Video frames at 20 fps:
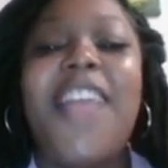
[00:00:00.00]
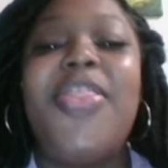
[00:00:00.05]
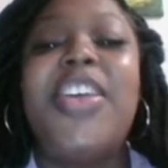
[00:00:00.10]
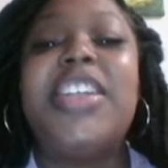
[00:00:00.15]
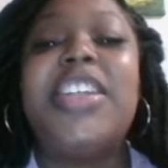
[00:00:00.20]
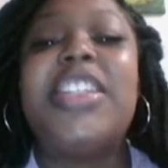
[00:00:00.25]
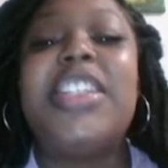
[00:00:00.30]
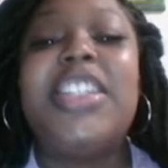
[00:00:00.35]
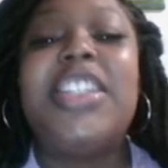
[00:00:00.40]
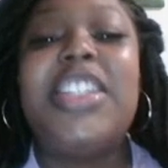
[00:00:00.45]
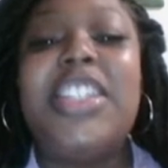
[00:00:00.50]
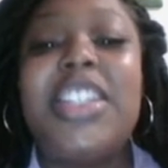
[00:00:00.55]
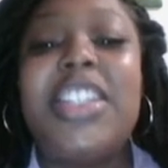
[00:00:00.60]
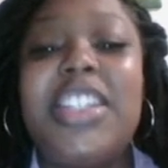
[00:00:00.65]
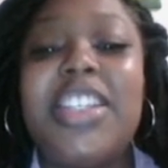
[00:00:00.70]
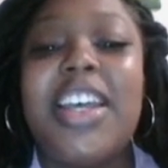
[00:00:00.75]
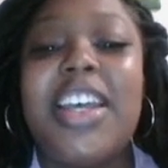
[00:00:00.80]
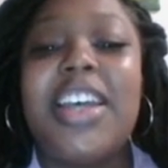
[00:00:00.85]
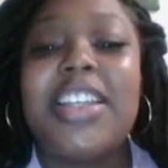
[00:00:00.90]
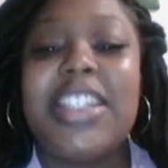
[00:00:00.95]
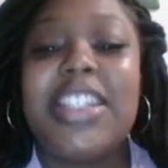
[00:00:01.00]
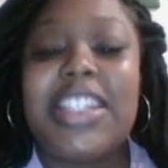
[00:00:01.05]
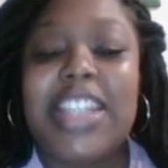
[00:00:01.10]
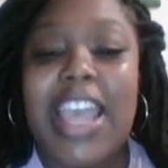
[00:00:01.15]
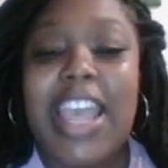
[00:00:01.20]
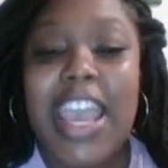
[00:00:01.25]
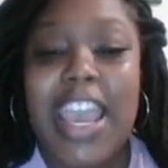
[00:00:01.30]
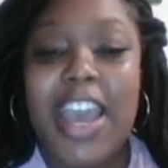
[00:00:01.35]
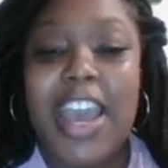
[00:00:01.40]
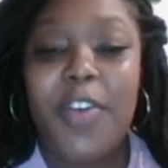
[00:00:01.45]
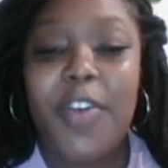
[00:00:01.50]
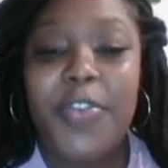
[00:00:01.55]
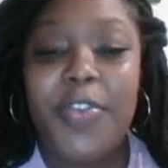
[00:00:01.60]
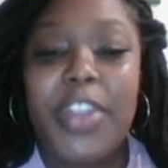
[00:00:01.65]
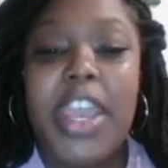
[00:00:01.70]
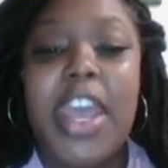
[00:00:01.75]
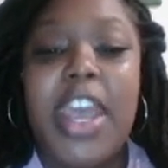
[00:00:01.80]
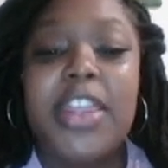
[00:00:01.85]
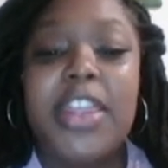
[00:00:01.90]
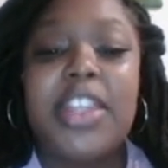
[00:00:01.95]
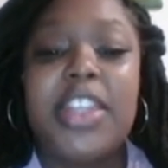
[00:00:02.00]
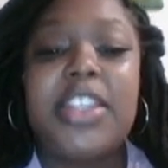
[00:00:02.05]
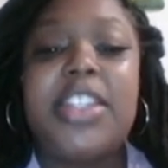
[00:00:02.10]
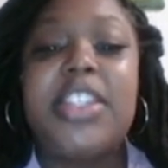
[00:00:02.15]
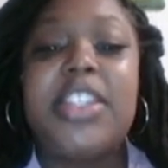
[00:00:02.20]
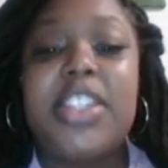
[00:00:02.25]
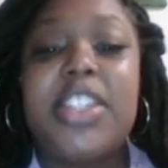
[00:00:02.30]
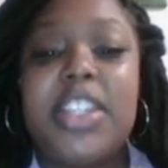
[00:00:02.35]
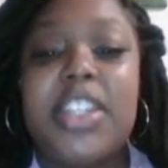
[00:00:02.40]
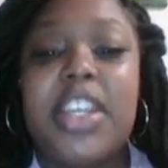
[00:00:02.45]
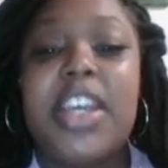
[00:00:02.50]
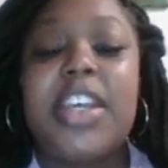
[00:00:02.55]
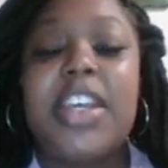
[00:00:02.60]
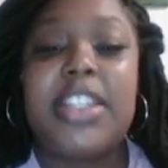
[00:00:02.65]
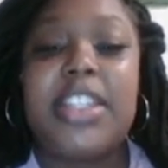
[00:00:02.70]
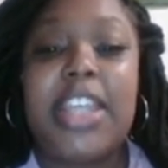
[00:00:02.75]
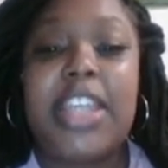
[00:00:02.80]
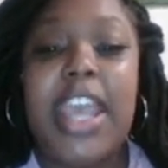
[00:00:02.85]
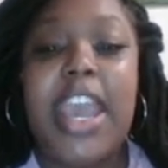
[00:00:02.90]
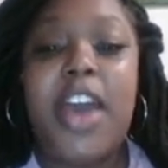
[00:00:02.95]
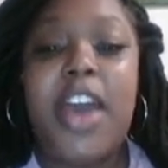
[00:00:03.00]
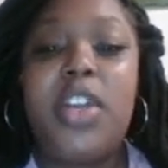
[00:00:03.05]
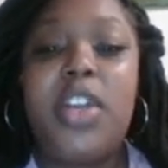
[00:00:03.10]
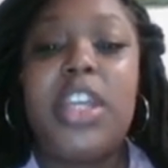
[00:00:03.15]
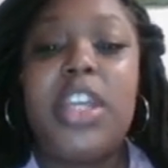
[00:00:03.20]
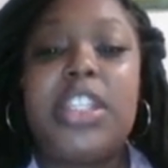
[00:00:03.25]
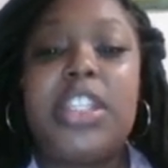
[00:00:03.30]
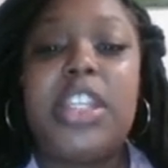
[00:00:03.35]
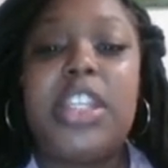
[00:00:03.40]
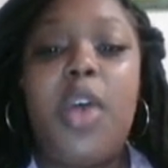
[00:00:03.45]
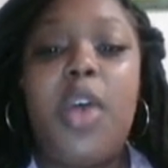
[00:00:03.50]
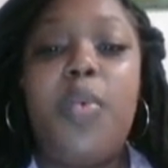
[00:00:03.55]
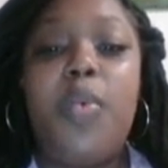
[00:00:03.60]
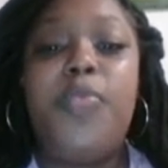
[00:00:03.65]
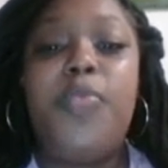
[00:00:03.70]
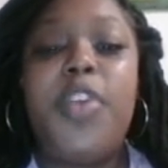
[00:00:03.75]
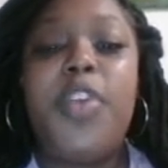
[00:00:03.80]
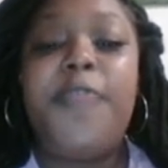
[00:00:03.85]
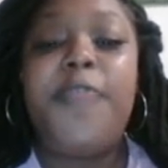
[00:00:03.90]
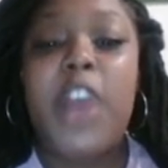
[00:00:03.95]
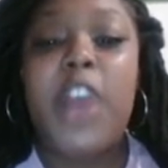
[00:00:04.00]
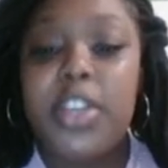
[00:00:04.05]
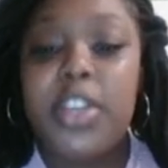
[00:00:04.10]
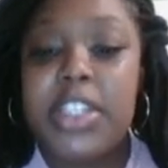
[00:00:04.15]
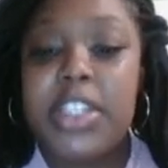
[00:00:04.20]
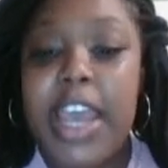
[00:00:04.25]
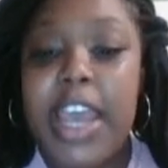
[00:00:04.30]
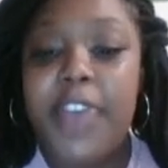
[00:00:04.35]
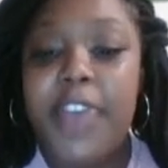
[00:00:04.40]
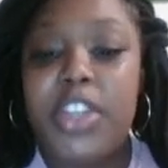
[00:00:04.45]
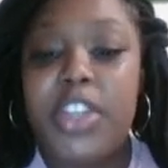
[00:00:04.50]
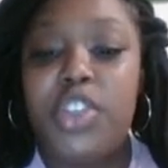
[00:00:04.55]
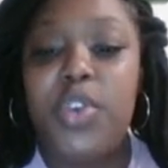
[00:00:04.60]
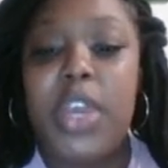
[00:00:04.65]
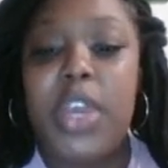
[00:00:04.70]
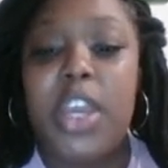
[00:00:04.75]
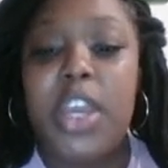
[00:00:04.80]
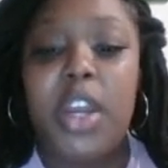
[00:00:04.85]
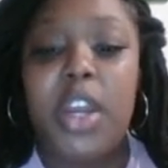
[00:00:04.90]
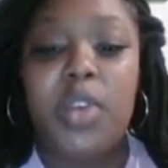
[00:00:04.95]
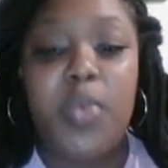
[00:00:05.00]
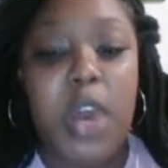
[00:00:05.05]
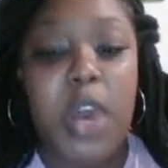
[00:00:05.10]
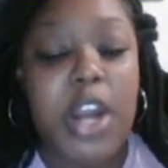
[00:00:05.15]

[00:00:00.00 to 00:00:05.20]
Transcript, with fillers: The z sound. The z sound is the first sound that you hear in